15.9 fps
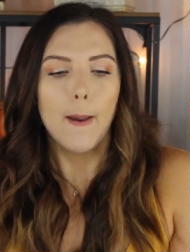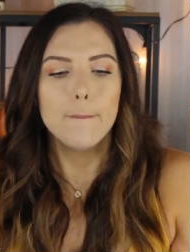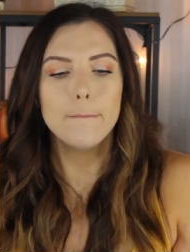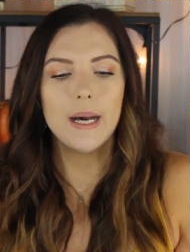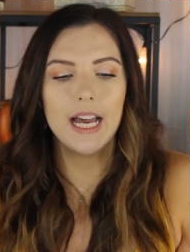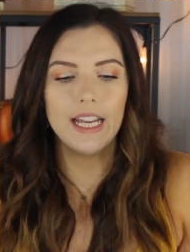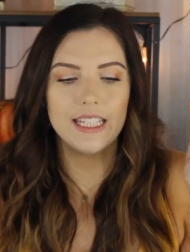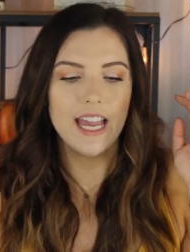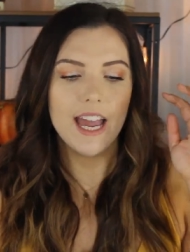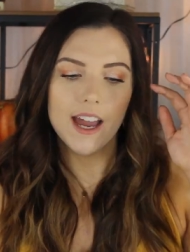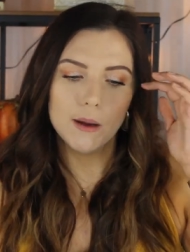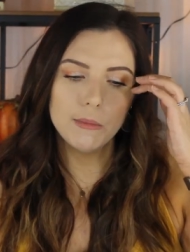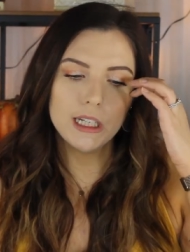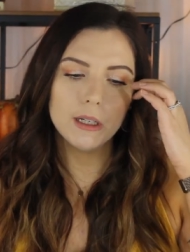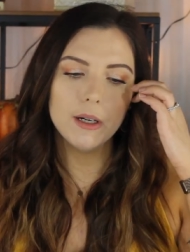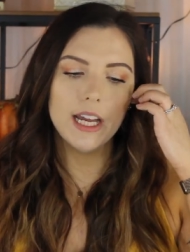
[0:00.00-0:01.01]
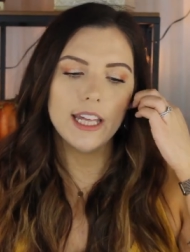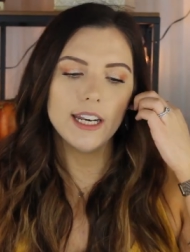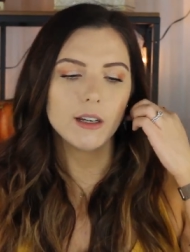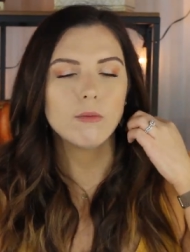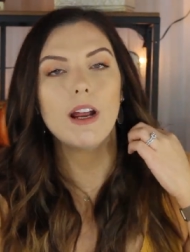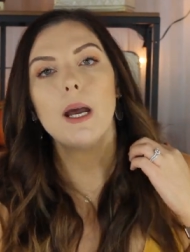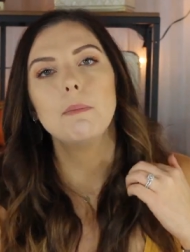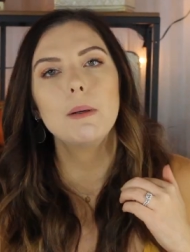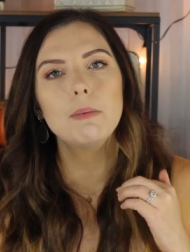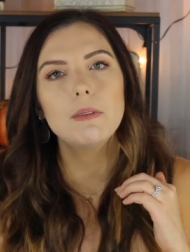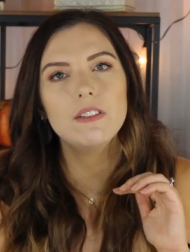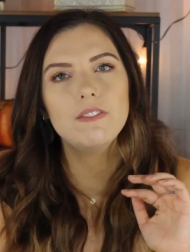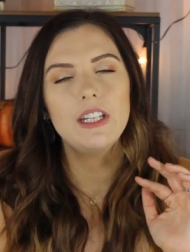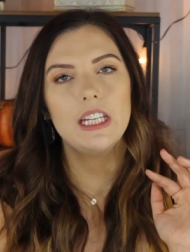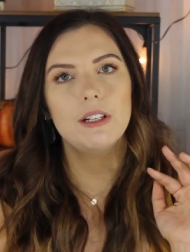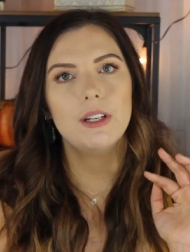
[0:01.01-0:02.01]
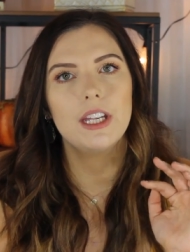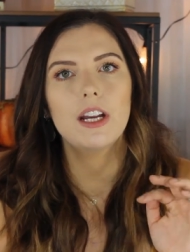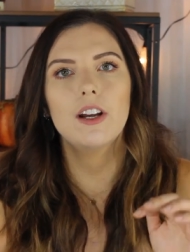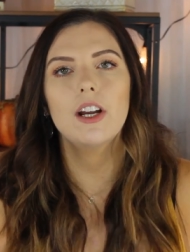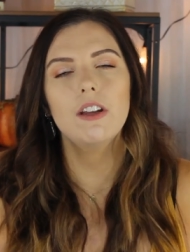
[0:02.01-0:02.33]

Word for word: But yeah, I'm gonna go ahead and wrap up the video here.